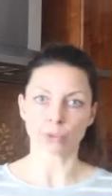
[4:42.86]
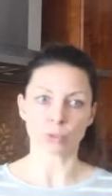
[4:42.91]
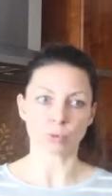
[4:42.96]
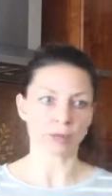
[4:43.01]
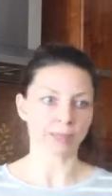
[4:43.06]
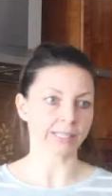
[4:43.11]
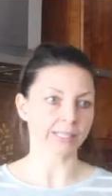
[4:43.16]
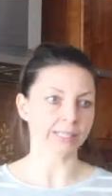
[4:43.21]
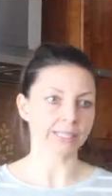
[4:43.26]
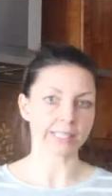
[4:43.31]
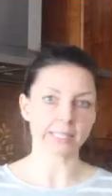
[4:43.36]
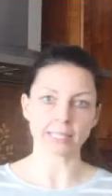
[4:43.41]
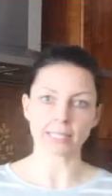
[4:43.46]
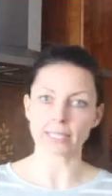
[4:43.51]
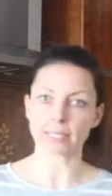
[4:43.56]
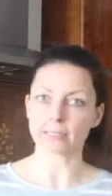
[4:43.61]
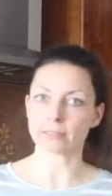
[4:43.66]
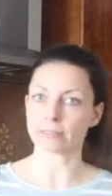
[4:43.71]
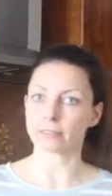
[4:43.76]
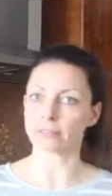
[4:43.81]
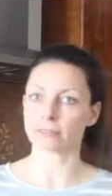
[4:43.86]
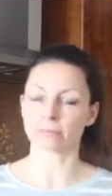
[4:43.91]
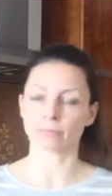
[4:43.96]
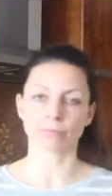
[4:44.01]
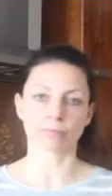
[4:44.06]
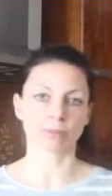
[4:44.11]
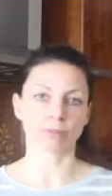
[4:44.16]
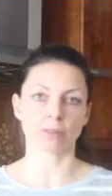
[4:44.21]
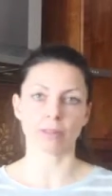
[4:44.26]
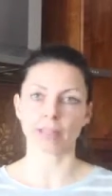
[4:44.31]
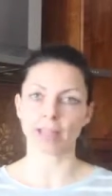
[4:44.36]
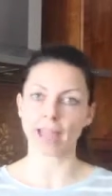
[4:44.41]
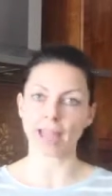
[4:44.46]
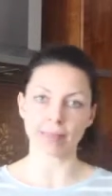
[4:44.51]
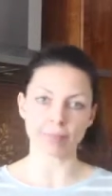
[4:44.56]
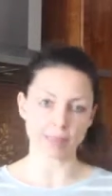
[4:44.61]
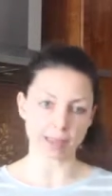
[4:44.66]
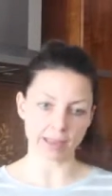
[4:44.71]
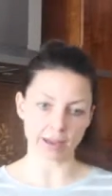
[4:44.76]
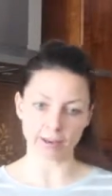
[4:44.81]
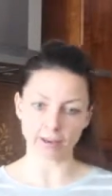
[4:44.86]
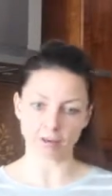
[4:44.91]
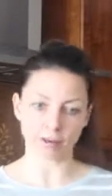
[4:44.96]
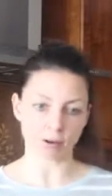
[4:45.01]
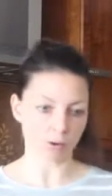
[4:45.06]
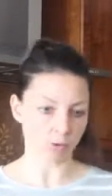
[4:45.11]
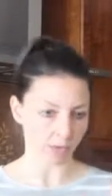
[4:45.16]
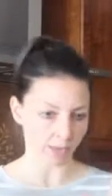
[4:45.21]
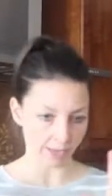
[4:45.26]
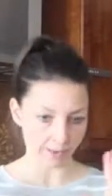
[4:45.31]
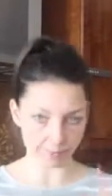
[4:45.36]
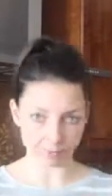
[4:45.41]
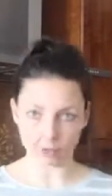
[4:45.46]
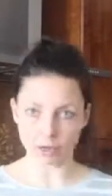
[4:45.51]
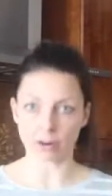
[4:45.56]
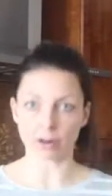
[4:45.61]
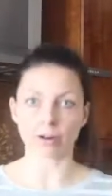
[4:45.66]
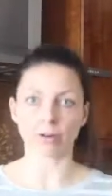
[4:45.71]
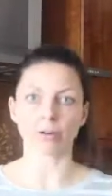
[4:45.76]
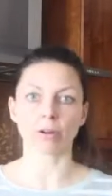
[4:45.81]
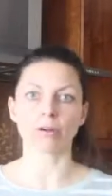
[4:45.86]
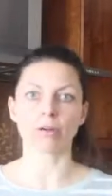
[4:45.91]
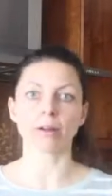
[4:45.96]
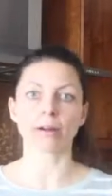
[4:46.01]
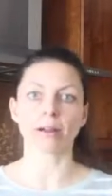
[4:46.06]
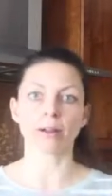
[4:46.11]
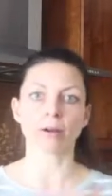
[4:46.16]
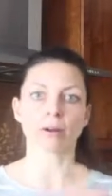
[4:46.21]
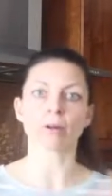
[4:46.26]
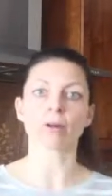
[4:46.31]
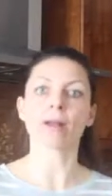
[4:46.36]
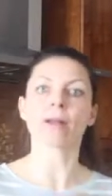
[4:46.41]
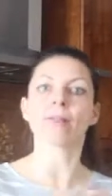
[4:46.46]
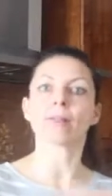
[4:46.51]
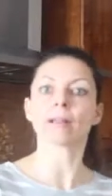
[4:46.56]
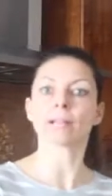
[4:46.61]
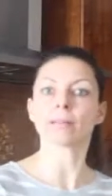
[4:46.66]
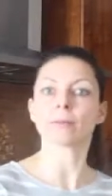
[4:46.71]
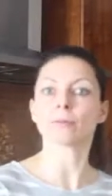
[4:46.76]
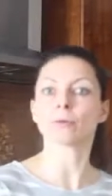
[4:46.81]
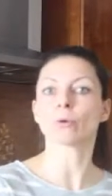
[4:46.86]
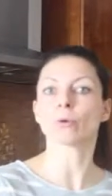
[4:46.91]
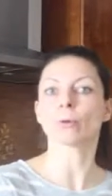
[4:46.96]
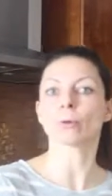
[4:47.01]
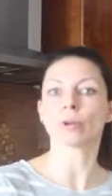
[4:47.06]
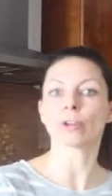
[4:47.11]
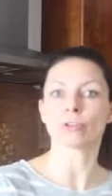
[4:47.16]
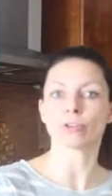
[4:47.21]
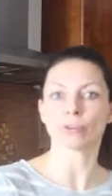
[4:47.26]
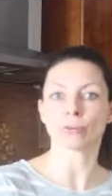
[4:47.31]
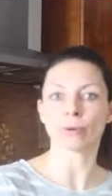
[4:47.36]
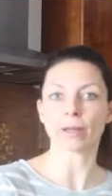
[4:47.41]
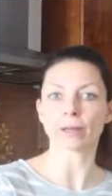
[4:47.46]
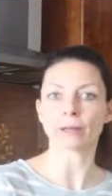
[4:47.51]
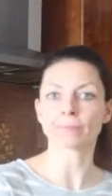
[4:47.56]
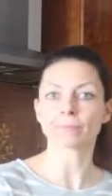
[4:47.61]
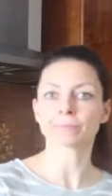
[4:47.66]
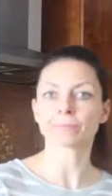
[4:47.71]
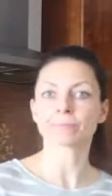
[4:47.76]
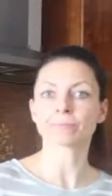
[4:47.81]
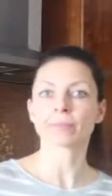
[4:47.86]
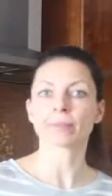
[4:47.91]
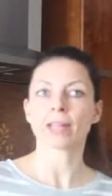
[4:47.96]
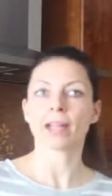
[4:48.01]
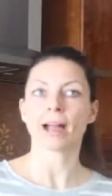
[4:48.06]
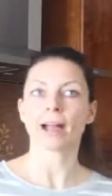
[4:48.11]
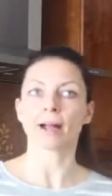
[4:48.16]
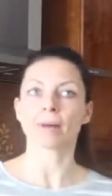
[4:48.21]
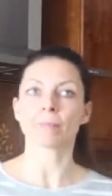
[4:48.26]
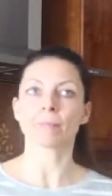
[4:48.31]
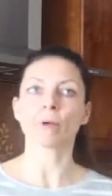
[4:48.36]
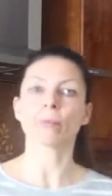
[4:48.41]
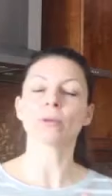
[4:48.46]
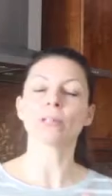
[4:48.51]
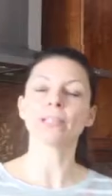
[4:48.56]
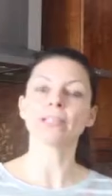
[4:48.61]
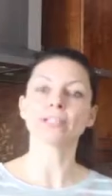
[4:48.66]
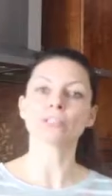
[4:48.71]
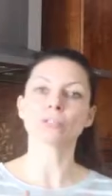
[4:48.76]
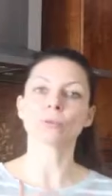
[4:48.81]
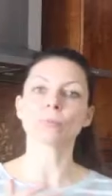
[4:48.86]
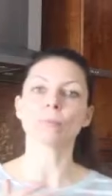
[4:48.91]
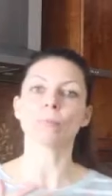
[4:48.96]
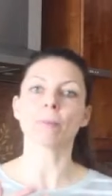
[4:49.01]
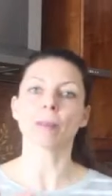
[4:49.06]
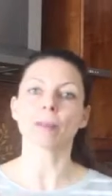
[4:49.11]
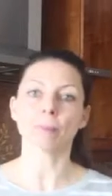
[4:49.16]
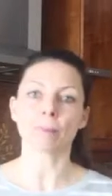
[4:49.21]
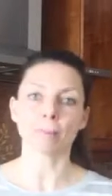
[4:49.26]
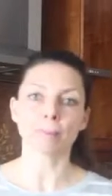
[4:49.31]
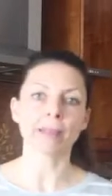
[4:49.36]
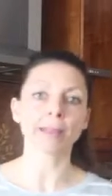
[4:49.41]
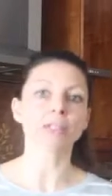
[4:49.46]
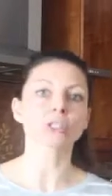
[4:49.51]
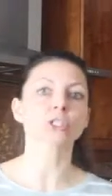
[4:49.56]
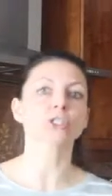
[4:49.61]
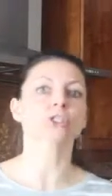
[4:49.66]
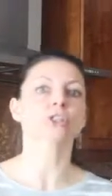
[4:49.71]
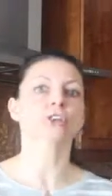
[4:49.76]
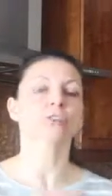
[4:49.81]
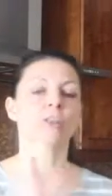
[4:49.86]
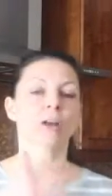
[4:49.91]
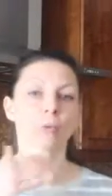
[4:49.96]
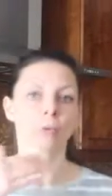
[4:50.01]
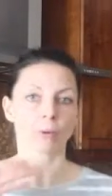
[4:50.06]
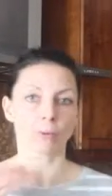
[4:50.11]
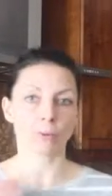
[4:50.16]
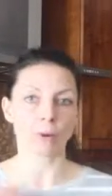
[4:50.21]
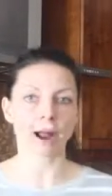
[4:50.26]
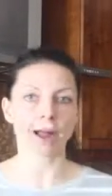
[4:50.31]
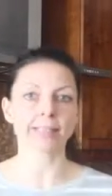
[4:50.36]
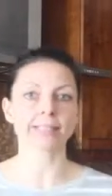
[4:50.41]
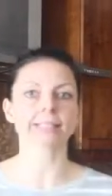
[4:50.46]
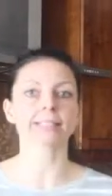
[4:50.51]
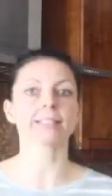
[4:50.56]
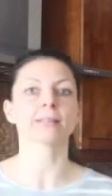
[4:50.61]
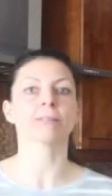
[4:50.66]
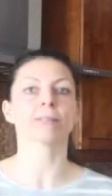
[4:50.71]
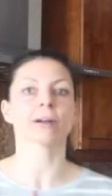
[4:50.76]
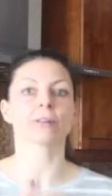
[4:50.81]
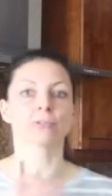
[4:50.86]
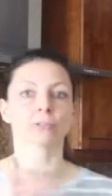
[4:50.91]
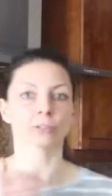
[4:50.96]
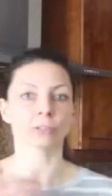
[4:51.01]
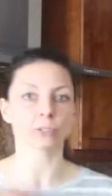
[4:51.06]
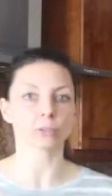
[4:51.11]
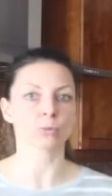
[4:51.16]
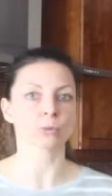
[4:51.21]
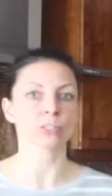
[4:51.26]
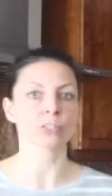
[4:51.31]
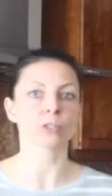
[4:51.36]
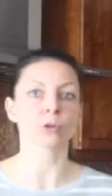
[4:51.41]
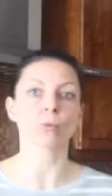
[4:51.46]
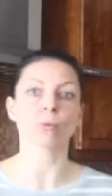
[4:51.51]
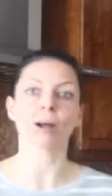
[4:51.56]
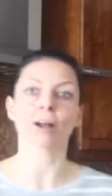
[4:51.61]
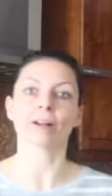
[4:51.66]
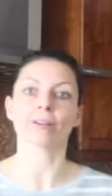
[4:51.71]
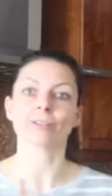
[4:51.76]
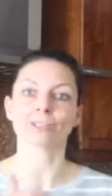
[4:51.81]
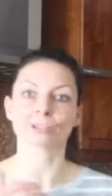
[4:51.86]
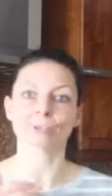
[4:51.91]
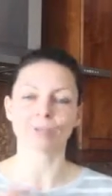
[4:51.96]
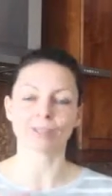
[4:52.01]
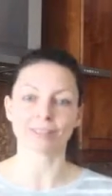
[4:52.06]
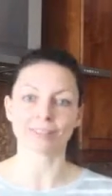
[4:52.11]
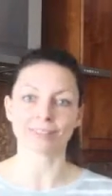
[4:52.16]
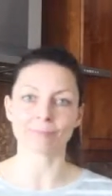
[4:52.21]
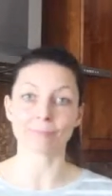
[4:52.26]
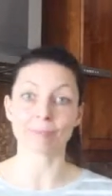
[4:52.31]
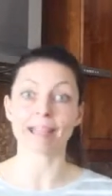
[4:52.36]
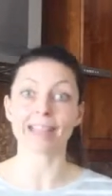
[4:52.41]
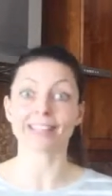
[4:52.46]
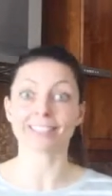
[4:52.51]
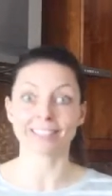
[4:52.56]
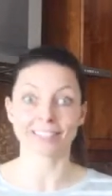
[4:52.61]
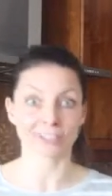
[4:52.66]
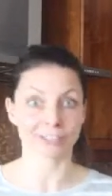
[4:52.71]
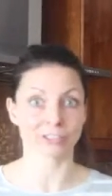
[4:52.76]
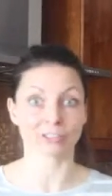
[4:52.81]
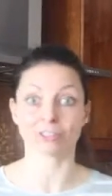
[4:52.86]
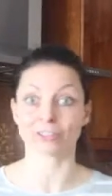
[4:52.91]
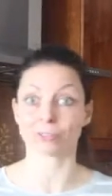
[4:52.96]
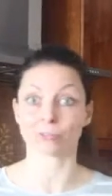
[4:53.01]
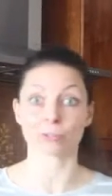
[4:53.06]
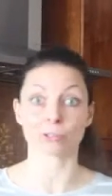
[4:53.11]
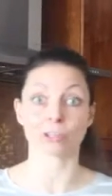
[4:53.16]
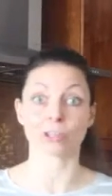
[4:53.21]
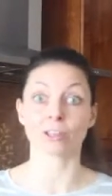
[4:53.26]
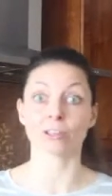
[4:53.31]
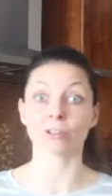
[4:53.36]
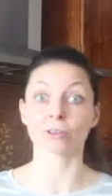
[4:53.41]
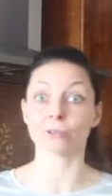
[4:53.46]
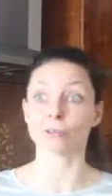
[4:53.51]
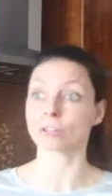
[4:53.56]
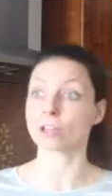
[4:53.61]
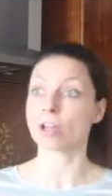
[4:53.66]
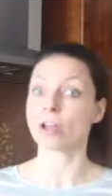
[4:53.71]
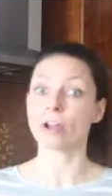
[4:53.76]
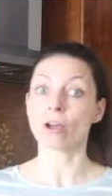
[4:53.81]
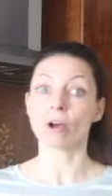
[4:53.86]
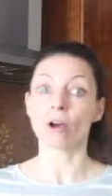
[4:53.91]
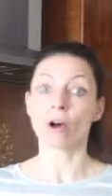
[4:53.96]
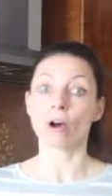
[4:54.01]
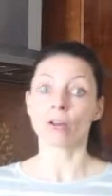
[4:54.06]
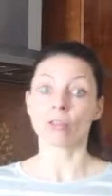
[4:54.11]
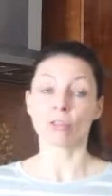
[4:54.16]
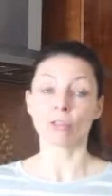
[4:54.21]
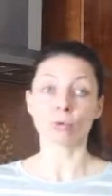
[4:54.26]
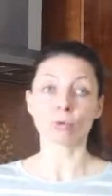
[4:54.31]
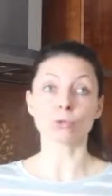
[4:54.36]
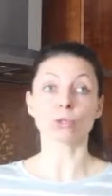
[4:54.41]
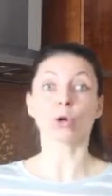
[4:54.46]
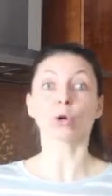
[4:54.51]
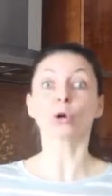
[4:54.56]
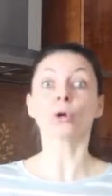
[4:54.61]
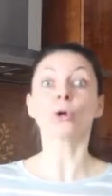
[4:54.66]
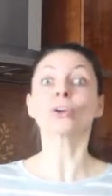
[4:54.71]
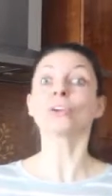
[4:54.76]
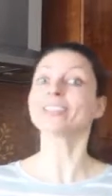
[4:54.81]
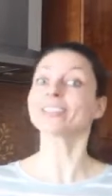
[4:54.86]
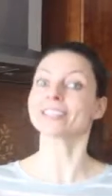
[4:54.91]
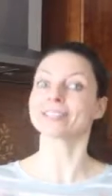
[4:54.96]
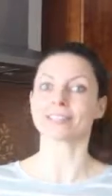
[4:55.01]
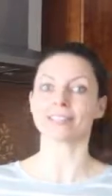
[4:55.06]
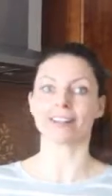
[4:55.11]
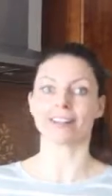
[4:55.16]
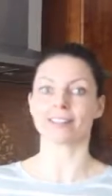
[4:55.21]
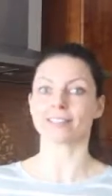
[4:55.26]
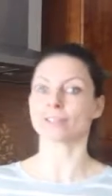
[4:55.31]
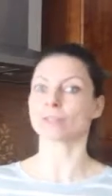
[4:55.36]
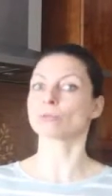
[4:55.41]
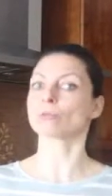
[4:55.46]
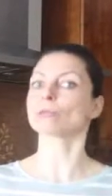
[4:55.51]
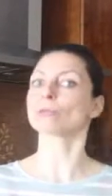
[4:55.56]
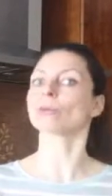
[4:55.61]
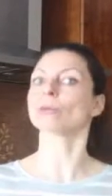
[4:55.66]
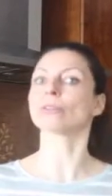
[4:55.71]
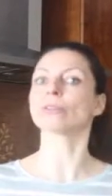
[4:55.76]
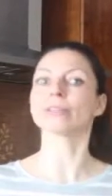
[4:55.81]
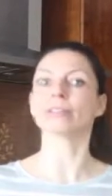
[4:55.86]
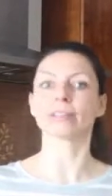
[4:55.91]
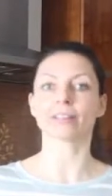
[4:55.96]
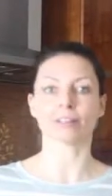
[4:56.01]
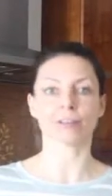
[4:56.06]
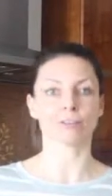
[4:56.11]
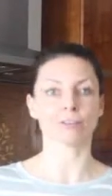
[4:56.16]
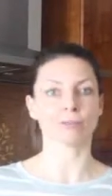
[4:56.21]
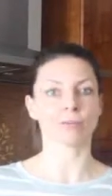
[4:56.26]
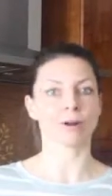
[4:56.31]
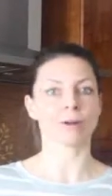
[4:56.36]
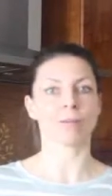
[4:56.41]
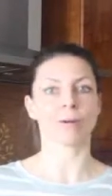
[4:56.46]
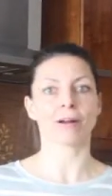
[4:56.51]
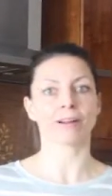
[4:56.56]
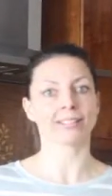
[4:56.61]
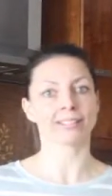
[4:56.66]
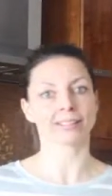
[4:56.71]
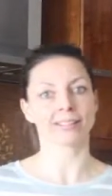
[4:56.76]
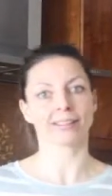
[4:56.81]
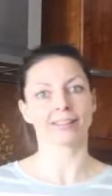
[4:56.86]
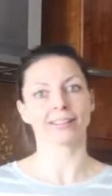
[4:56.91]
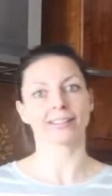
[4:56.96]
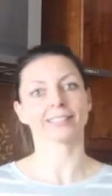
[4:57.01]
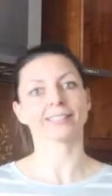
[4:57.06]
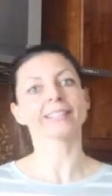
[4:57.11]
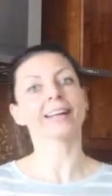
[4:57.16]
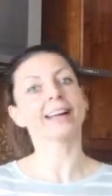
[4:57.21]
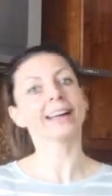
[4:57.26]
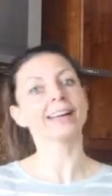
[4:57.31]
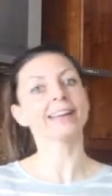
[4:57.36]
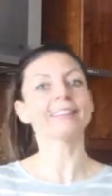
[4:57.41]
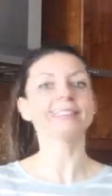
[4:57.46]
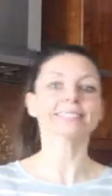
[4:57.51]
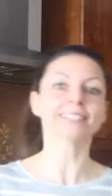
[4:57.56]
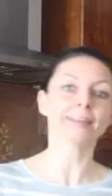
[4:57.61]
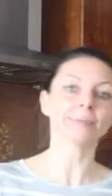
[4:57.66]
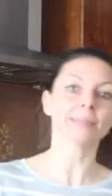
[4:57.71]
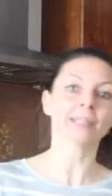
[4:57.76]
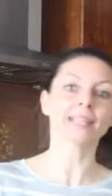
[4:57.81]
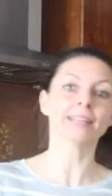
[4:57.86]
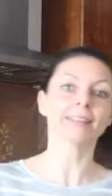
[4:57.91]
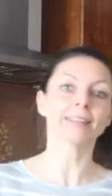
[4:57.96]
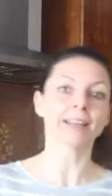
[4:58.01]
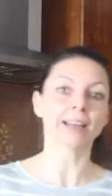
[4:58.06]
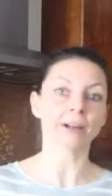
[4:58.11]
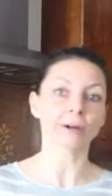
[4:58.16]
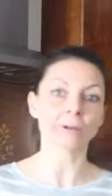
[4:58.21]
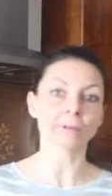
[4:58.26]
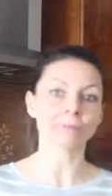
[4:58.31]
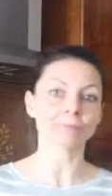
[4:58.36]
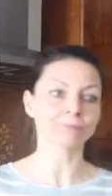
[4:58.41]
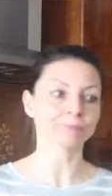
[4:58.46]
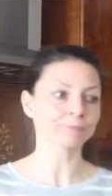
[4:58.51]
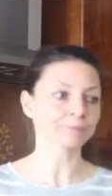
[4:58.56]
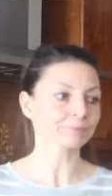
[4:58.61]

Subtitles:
Do I need to eat? And then, okay, not hungry right now, and then keep doing what you're doing. But we need to make sure that we're practicing mindfulness once in a while so we can pay attention to those cues, those early signs and those early cues when our body's telling us, hey, it's time to eat now.